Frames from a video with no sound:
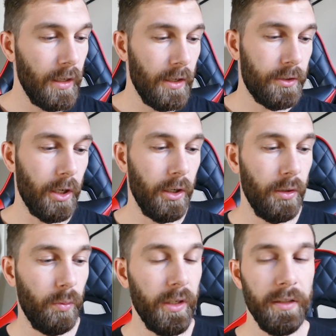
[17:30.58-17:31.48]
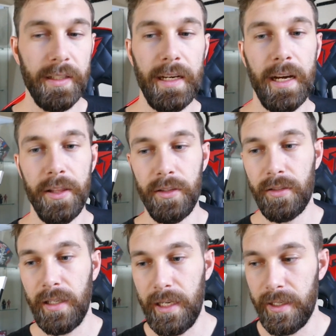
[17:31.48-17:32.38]
So what I'd say to
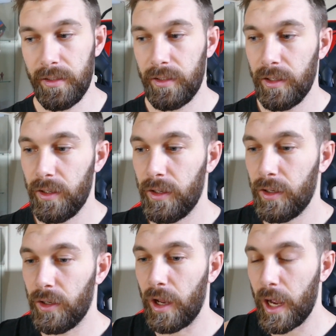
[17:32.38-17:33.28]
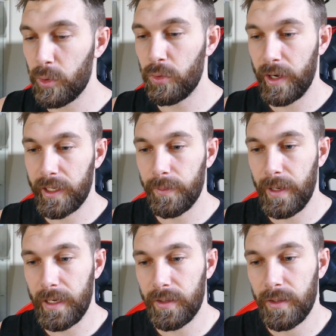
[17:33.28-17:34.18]
others is I would
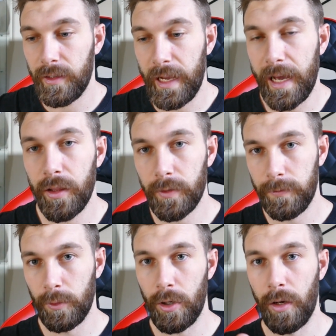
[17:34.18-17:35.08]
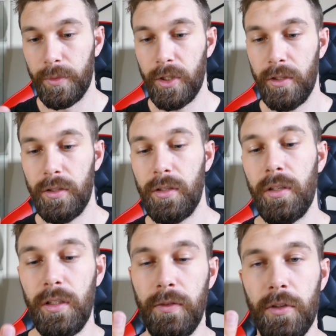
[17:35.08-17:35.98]
recommend, out of the 4
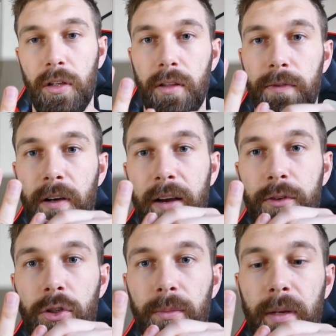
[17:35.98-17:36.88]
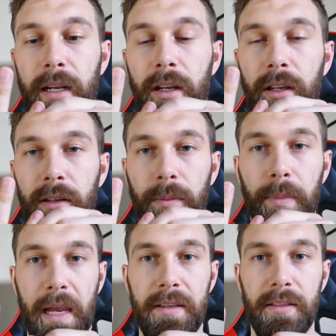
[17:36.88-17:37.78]
options, you've got the 5 Nm
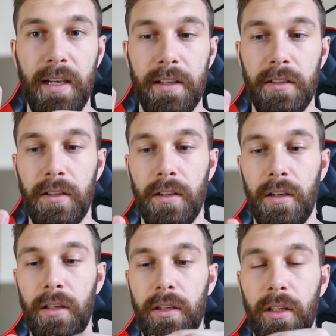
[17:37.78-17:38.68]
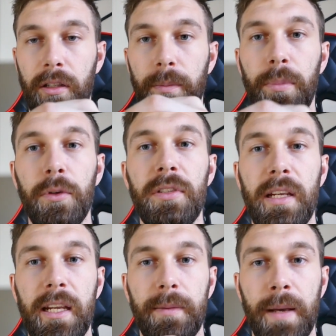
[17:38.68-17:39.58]
base set, you've got the boost
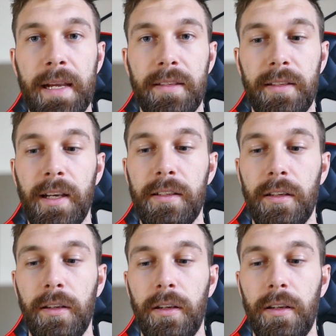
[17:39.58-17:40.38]
kit base set,